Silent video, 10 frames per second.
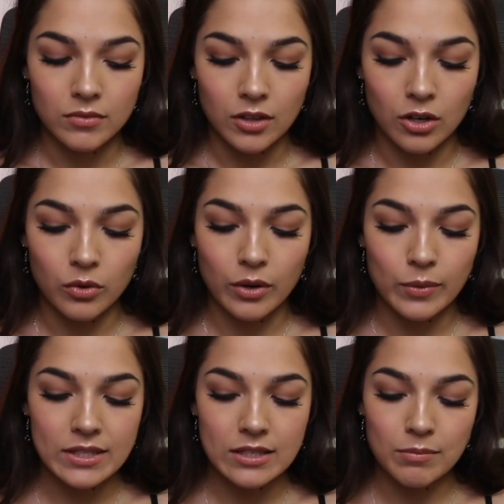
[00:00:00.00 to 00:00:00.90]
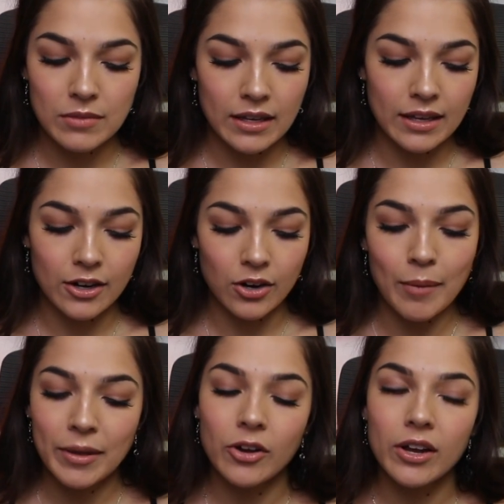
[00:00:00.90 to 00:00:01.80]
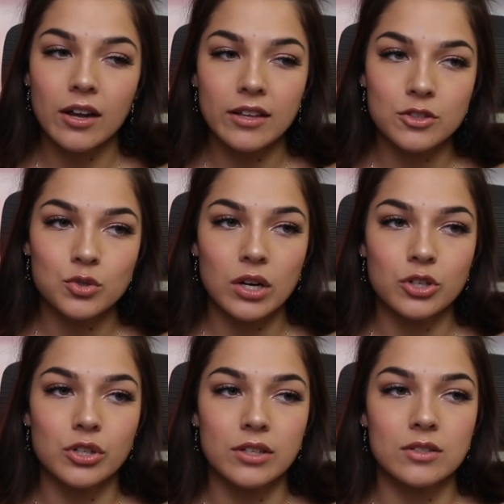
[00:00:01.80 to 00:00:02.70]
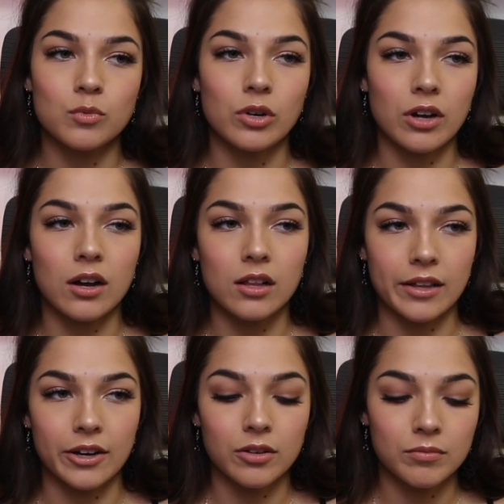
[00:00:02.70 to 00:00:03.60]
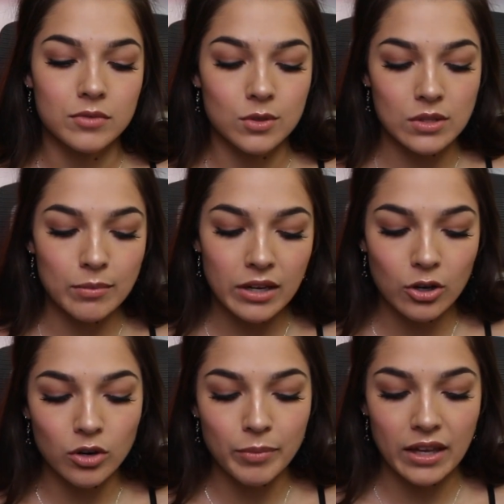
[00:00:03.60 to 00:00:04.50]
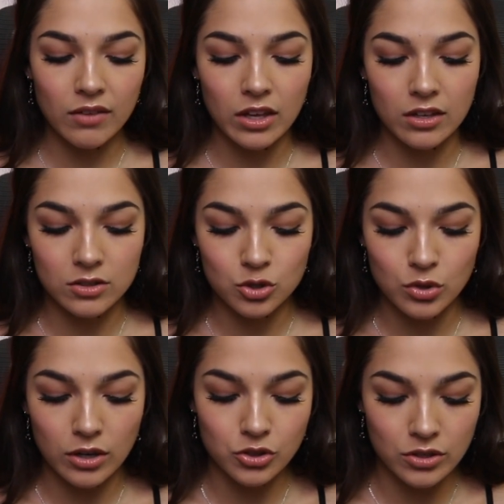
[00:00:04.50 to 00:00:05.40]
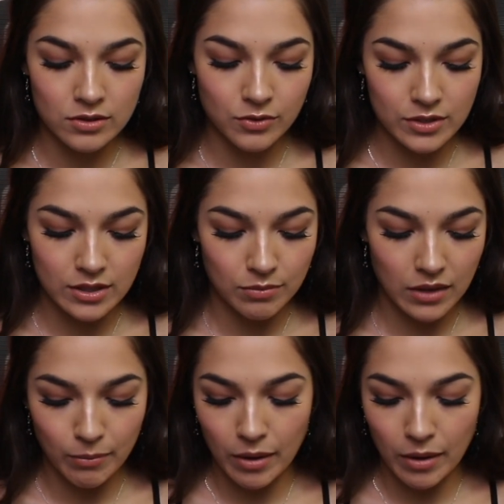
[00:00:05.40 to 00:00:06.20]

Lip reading: You know, there was something here. I'm hearing instructions were not clear. So somebody could have been giving instructions for something.